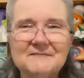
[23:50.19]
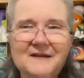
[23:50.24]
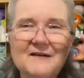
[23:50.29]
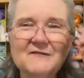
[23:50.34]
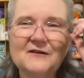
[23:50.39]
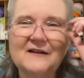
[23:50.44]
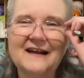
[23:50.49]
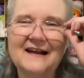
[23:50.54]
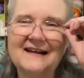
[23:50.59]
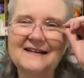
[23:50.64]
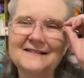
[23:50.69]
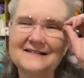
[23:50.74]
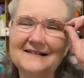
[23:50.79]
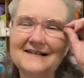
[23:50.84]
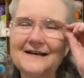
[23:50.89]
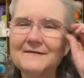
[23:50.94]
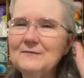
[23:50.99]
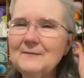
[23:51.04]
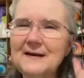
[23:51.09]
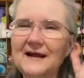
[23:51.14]
Okay,
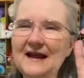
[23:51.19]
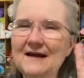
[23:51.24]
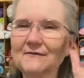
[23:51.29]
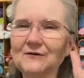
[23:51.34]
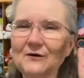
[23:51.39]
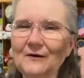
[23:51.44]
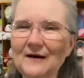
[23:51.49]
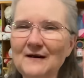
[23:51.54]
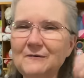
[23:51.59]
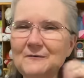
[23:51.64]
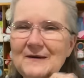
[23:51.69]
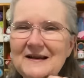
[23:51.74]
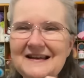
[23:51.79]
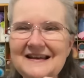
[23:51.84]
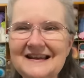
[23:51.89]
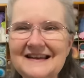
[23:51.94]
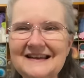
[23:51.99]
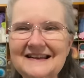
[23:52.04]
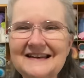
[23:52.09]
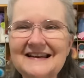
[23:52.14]
everybody have a great
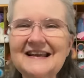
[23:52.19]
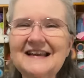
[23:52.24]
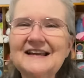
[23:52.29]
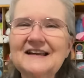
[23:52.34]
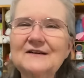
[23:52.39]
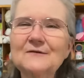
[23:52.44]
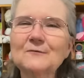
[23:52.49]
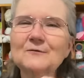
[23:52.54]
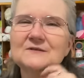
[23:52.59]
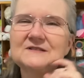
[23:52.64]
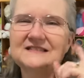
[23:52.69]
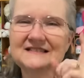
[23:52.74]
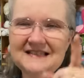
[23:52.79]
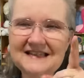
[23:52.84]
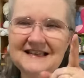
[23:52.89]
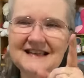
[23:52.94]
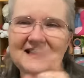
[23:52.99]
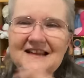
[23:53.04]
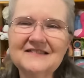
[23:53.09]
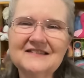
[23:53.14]
weekend. We'll
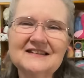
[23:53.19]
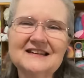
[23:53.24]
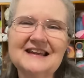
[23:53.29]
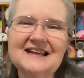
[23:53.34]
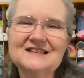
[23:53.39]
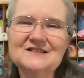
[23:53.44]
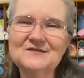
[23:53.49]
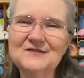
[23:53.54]
see you in the next